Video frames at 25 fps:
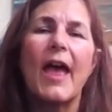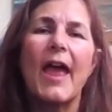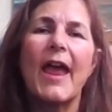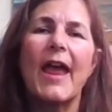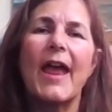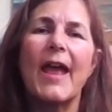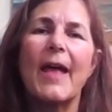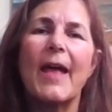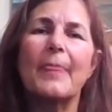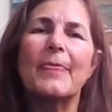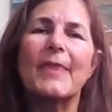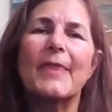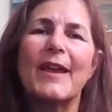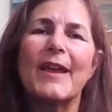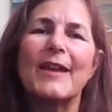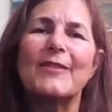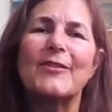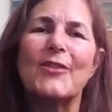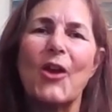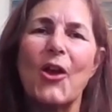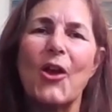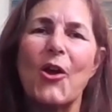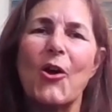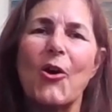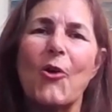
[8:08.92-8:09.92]
and they
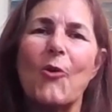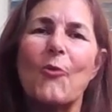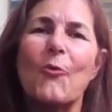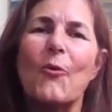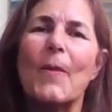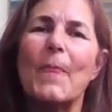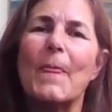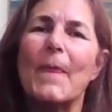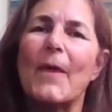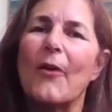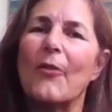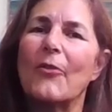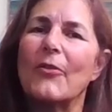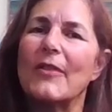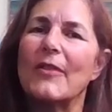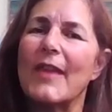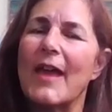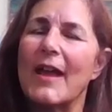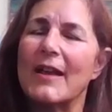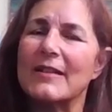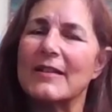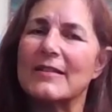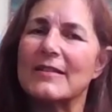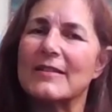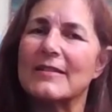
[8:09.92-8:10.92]
know when they'll
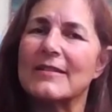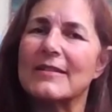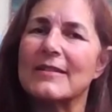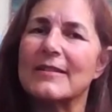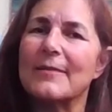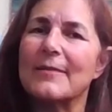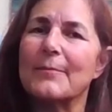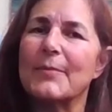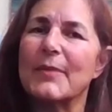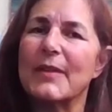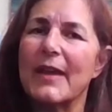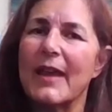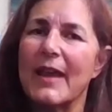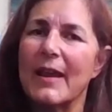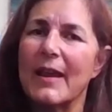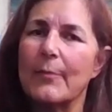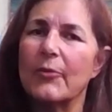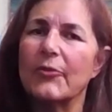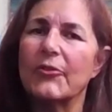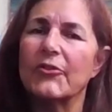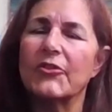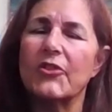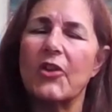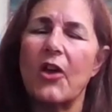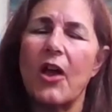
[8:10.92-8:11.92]
next be
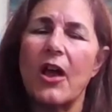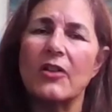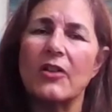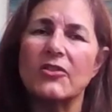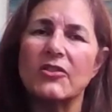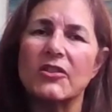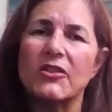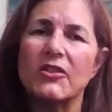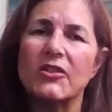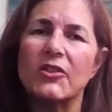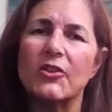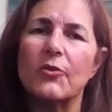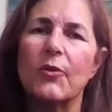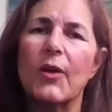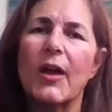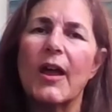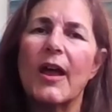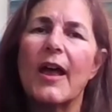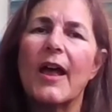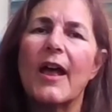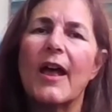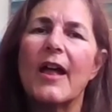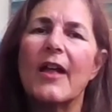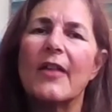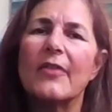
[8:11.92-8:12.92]
able to talk to you,
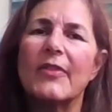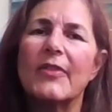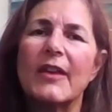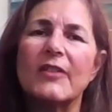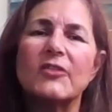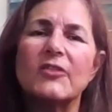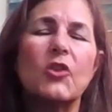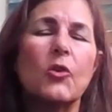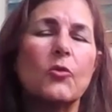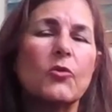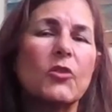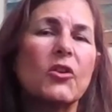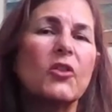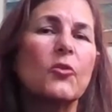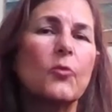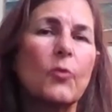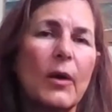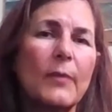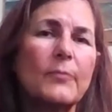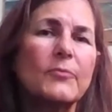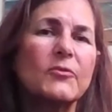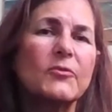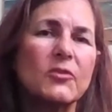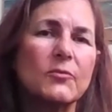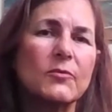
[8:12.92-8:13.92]
they don't
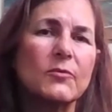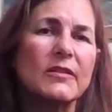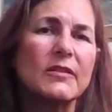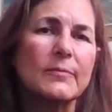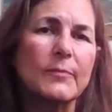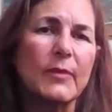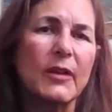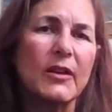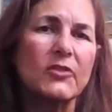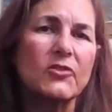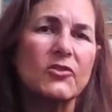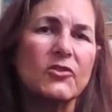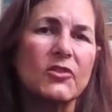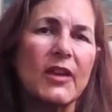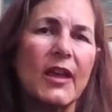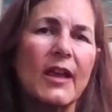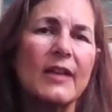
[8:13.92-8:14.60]
interrupt you as much.